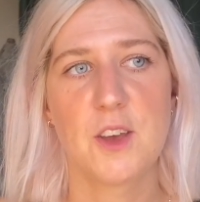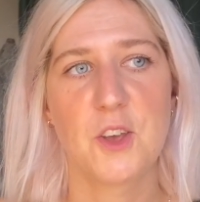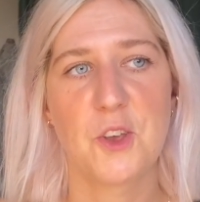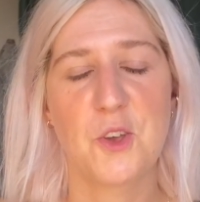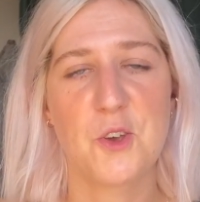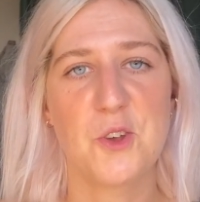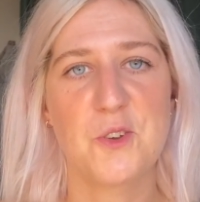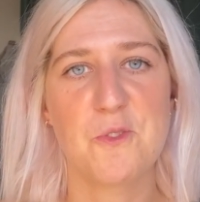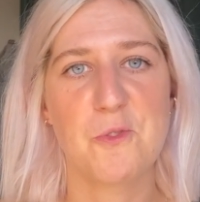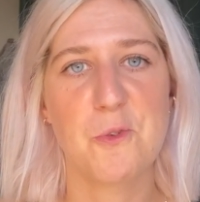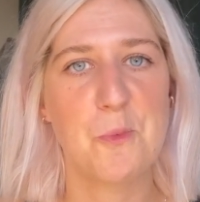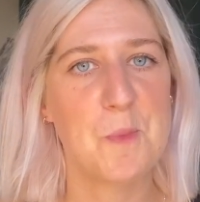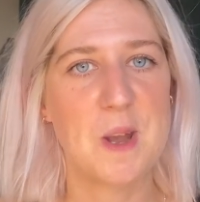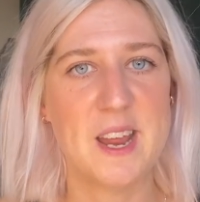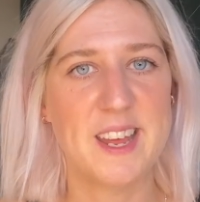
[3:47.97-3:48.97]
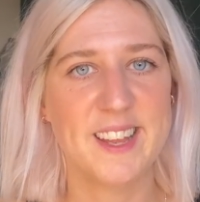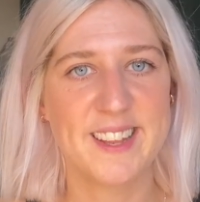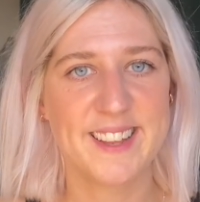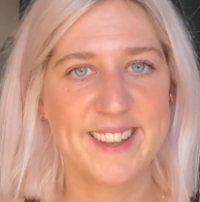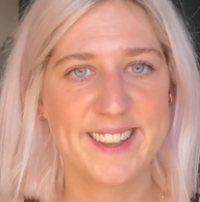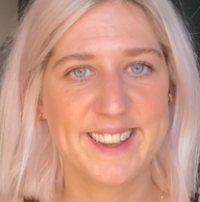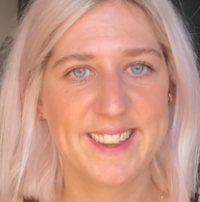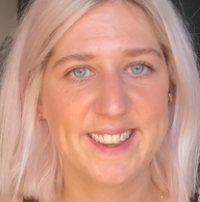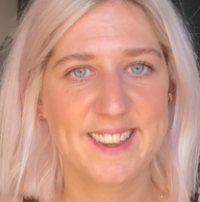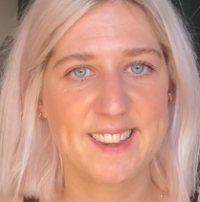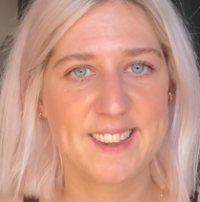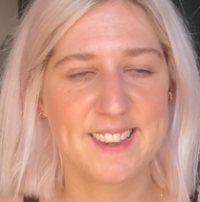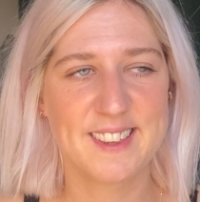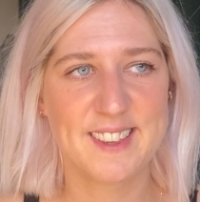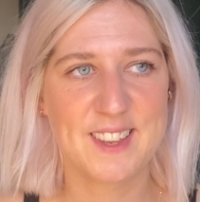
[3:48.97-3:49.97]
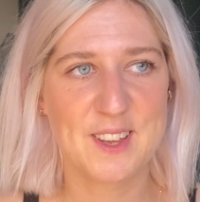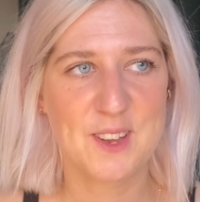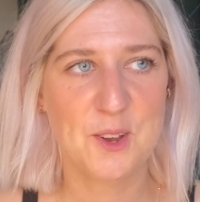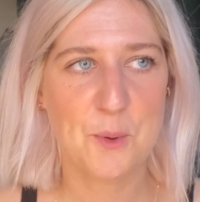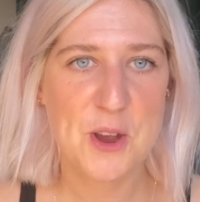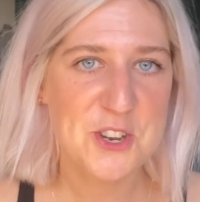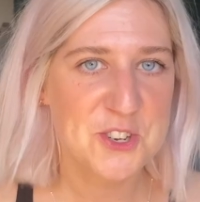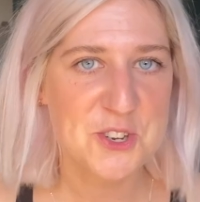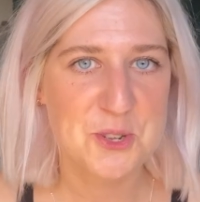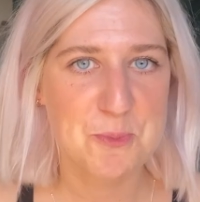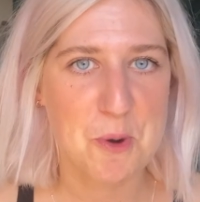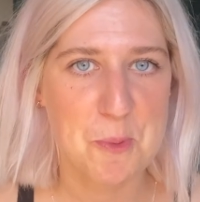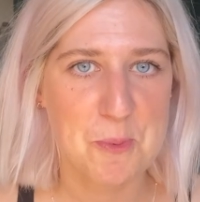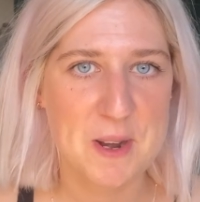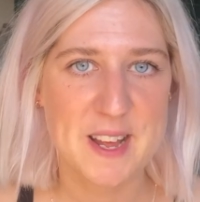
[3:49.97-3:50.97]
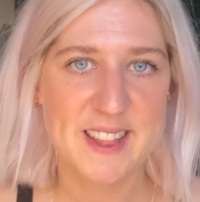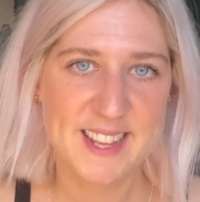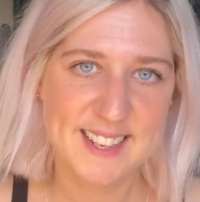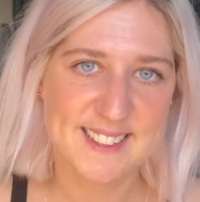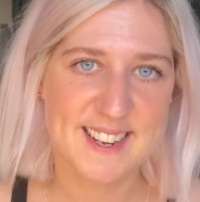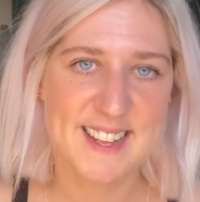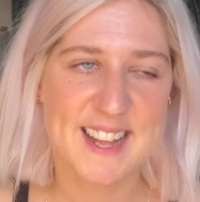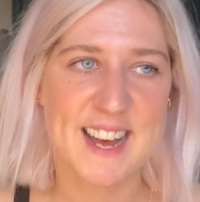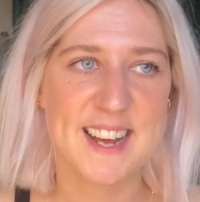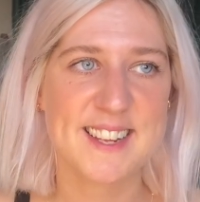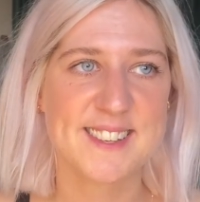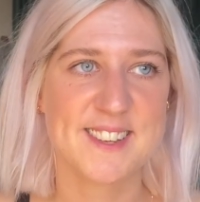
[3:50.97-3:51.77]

I couldn't formulate the questions properly and things like that.